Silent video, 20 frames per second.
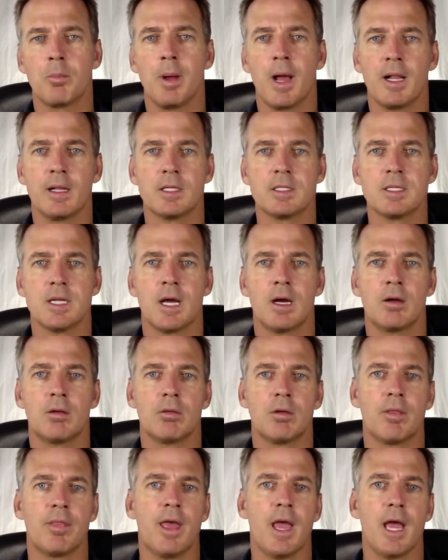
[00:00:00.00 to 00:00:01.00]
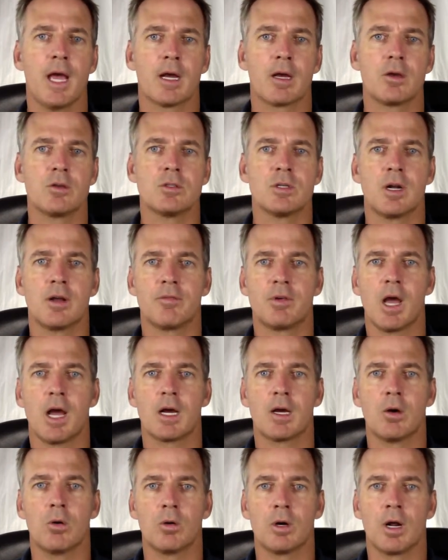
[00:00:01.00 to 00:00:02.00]
balance out the echoes that I've
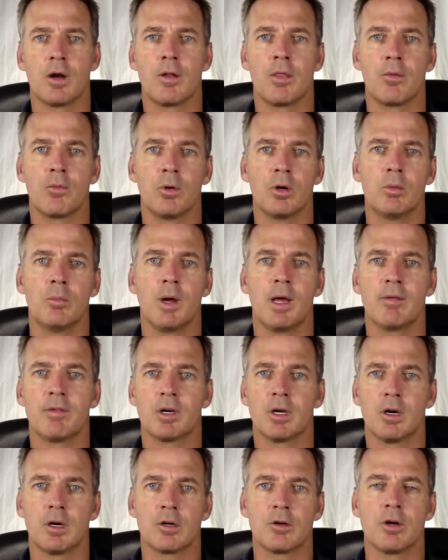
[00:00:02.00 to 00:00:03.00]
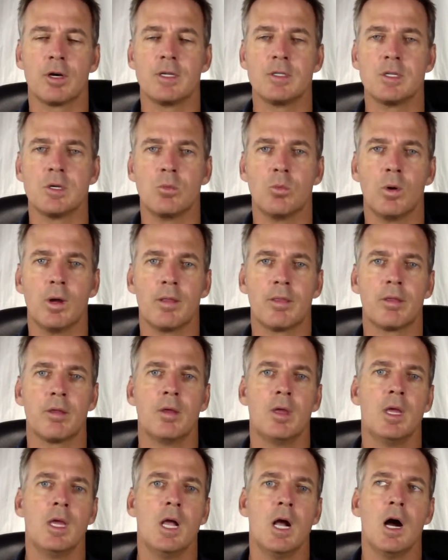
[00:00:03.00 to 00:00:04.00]
got going on in the room. I haven't gone crazy with
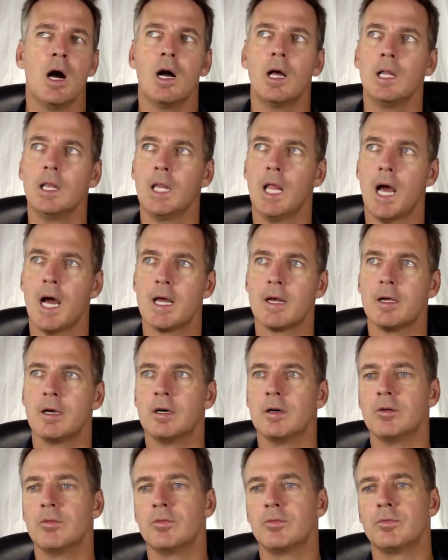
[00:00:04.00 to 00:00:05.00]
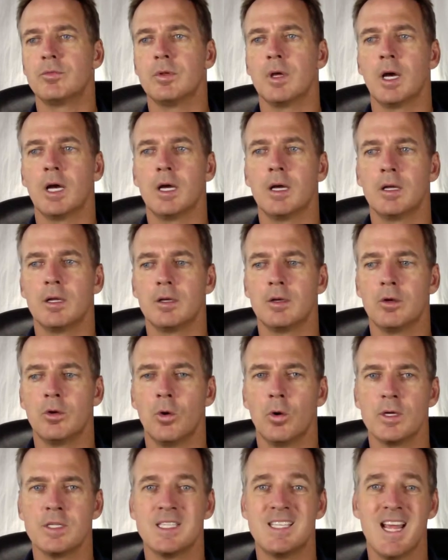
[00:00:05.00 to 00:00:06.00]
a lot of
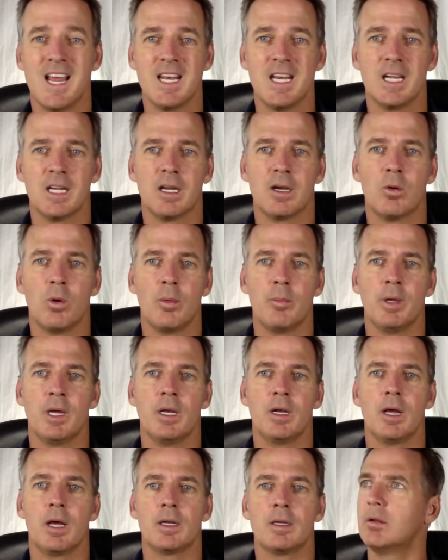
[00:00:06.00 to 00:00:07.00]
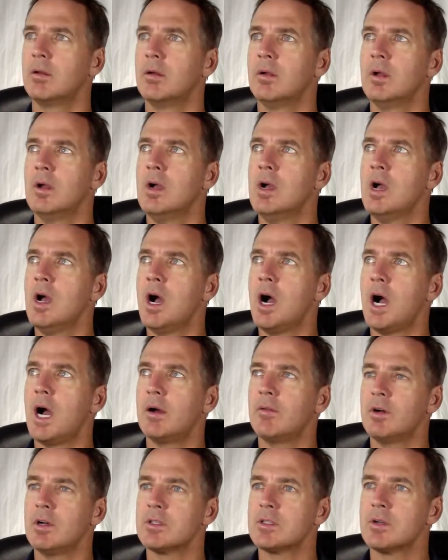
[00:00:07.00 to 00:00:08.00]
noise deadening equipment.
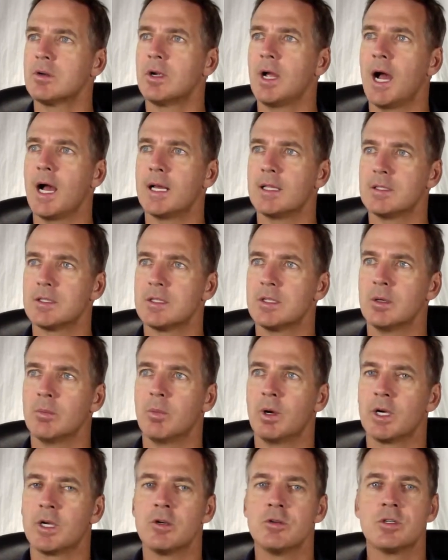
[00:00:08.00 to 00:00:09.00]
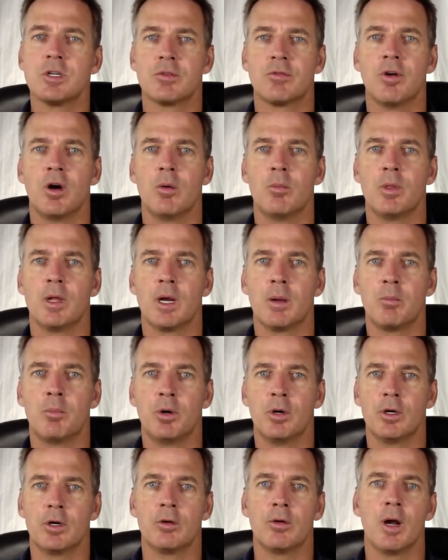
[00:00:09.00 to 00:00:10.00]
I've also got some acoustic foam that I
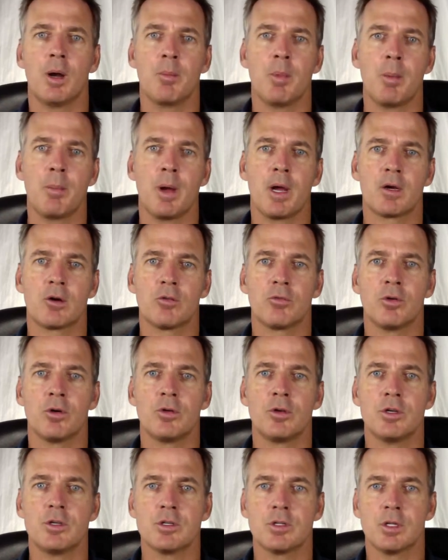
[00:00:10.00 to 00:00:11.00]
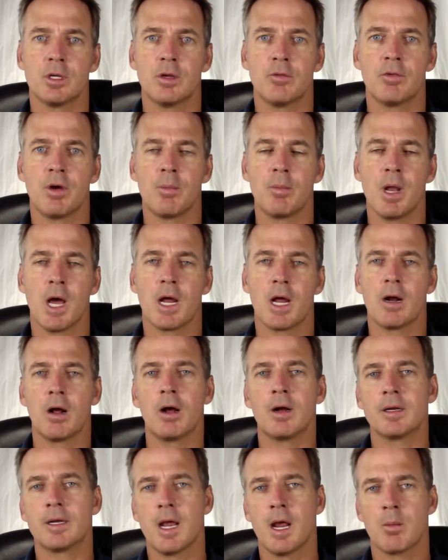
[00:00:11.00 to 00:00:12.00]
put around my microphone usually if I'm not
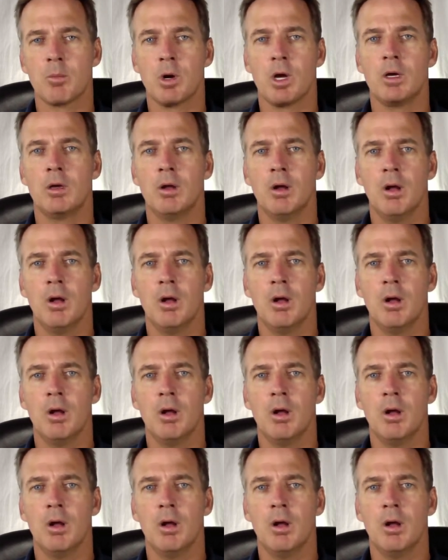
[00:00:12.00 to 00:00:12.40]
on camera.